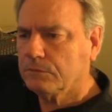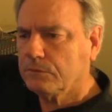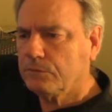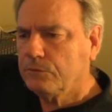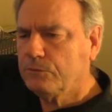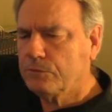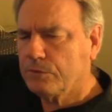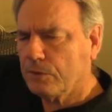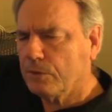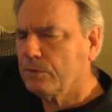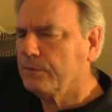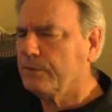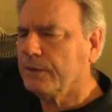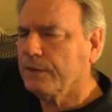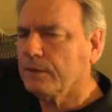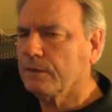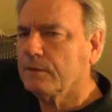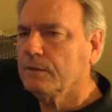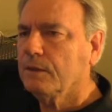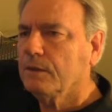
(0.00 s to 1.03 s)

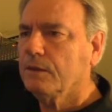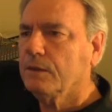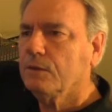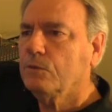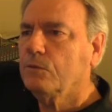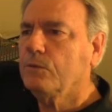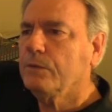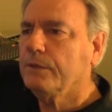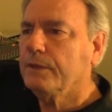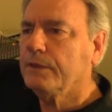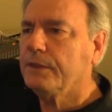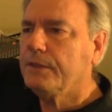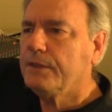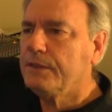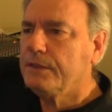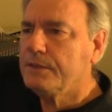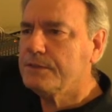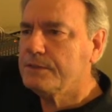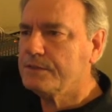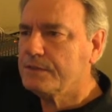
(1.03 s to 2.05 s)
groaning when
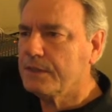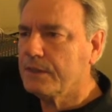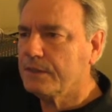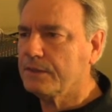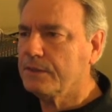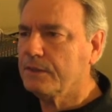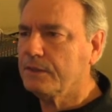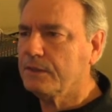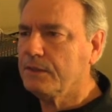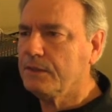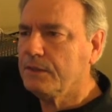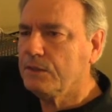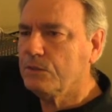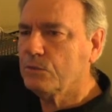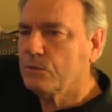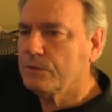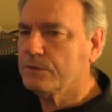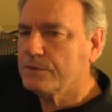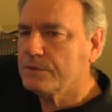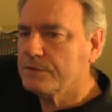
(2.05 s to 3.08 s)
he said that he
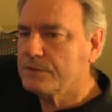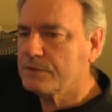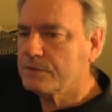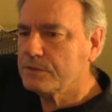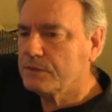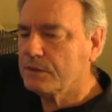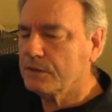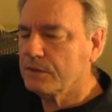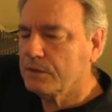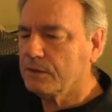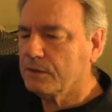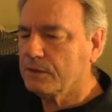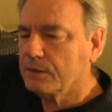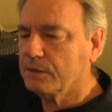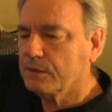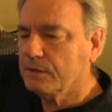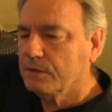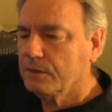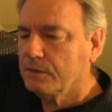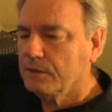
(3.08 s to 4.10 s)
was
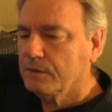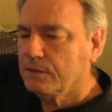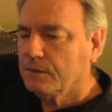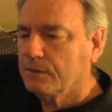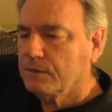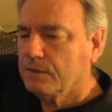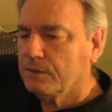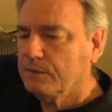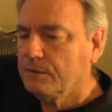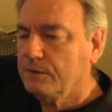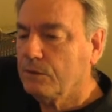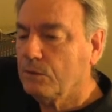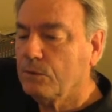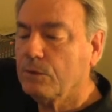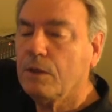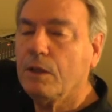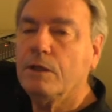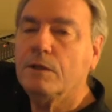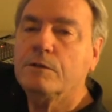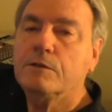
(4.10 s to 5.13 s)
no
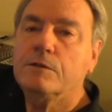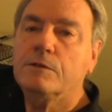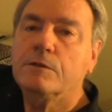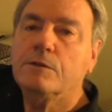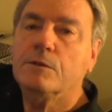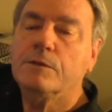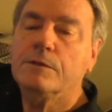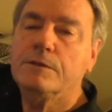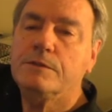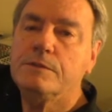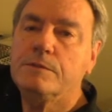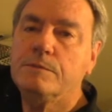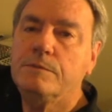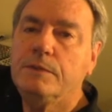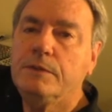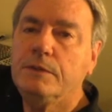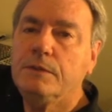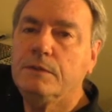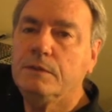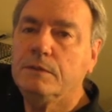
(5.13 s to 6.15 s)
longer going to
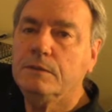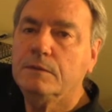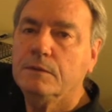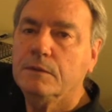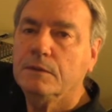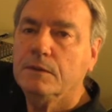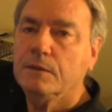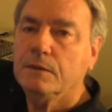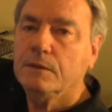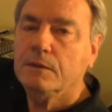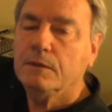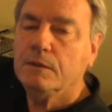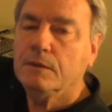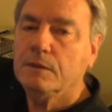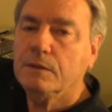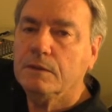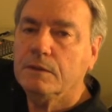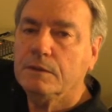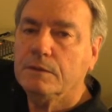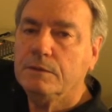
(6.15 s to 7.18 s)
be
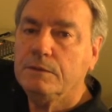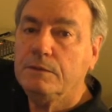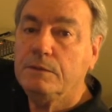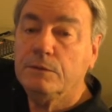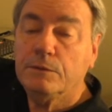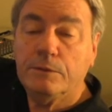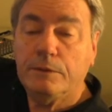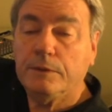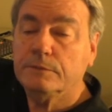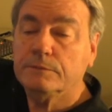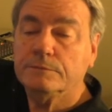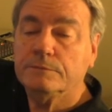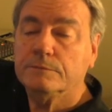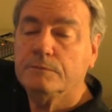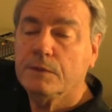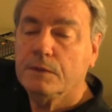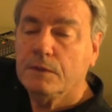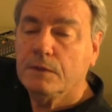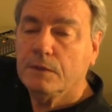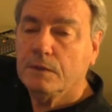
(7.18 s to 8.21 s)
doing
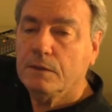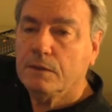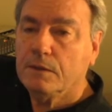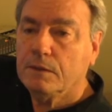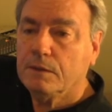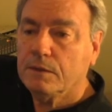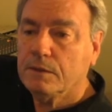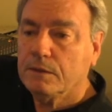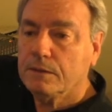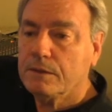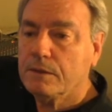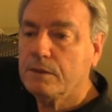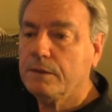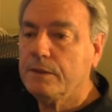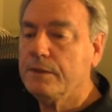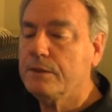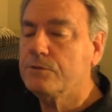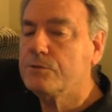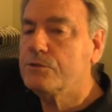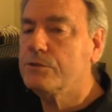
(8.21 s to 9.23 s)
the
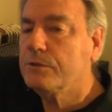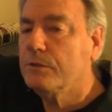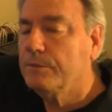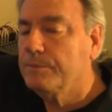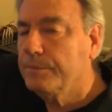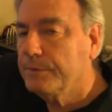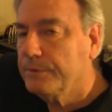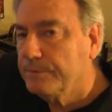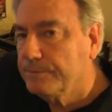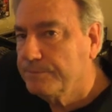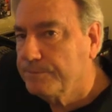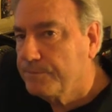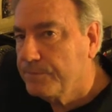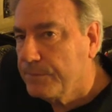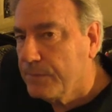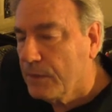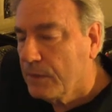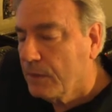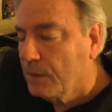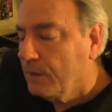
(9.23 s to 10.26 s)
leadership.
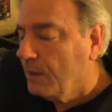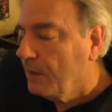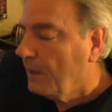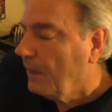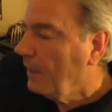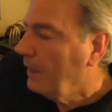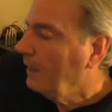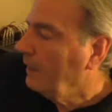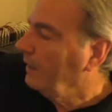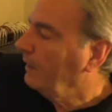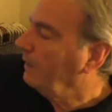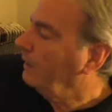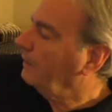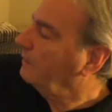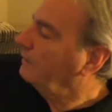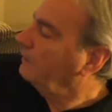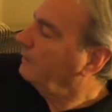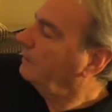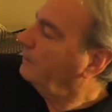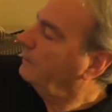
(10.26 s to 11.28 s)

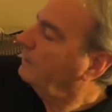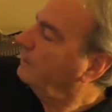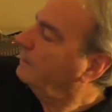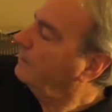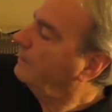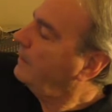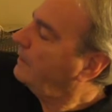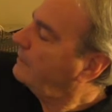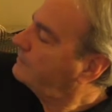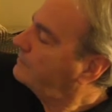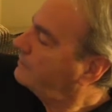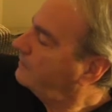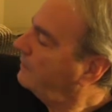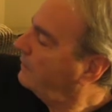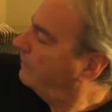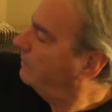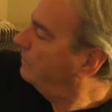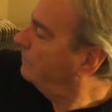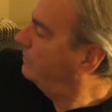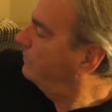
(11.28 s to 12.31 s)
And that
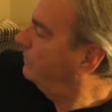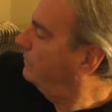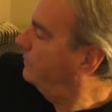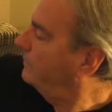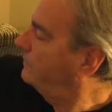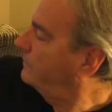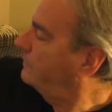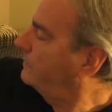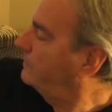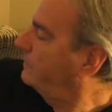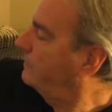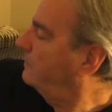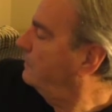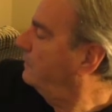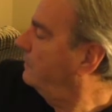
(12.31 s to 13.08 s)
sound was